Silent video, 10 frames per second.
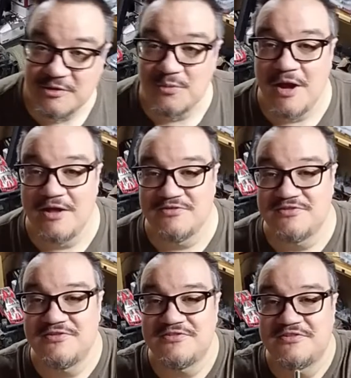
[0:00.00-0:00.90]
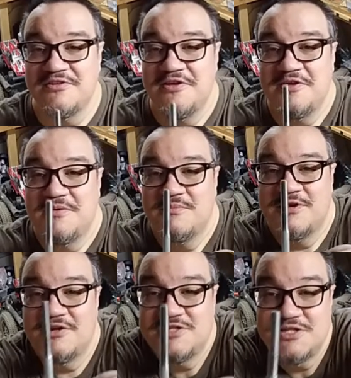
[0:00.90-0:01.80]
little while since,
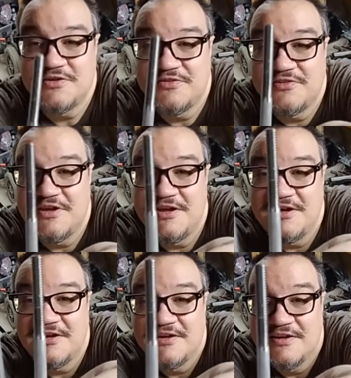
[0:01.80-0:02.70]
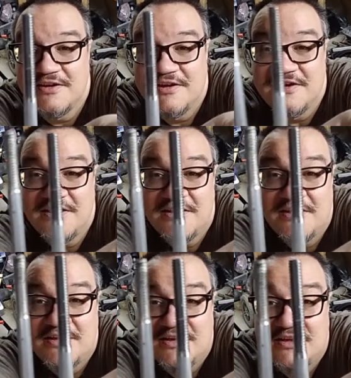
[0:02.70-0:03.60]
but you can see
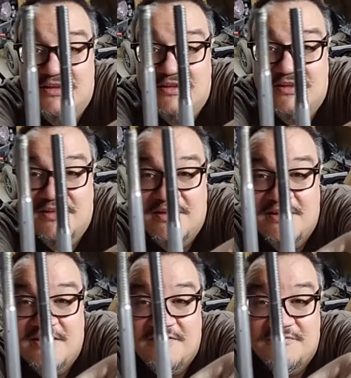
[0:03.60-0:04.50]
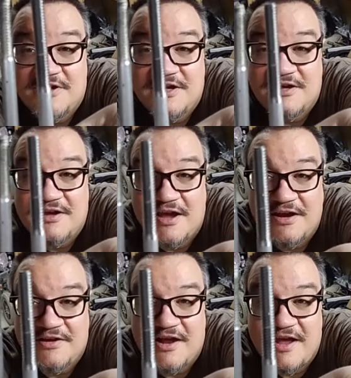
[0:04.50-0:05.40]
that I've uh,
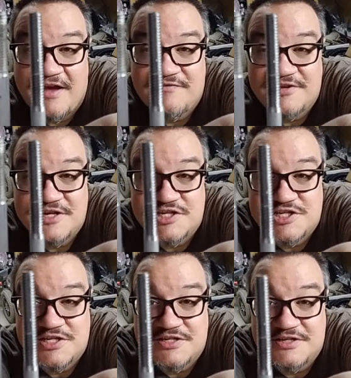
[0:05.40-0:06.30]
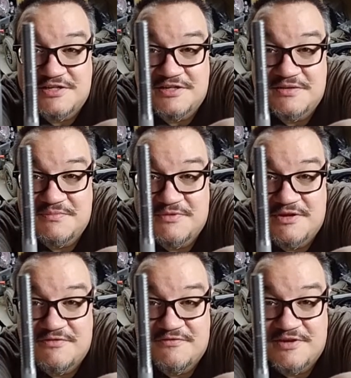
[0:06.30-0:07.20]
added a half inch um,
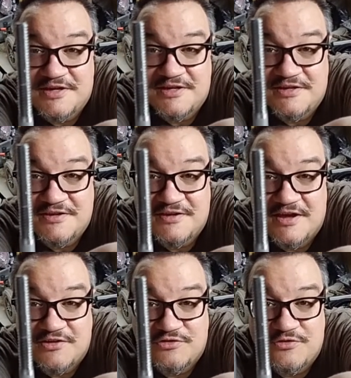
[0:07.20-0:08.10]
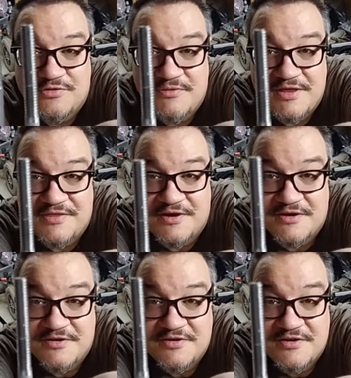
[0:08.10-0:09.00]
of uh, extra thread
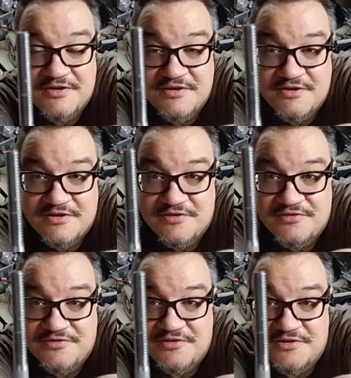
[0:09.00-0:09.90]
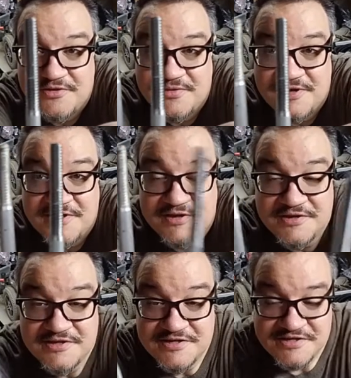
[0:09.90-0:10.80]
there. So, uh,
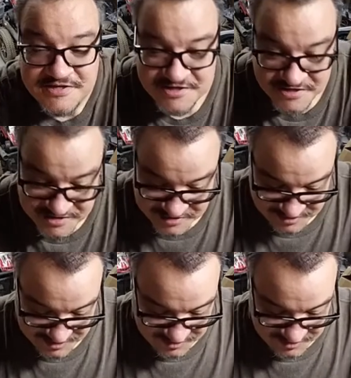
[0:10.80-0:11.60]
you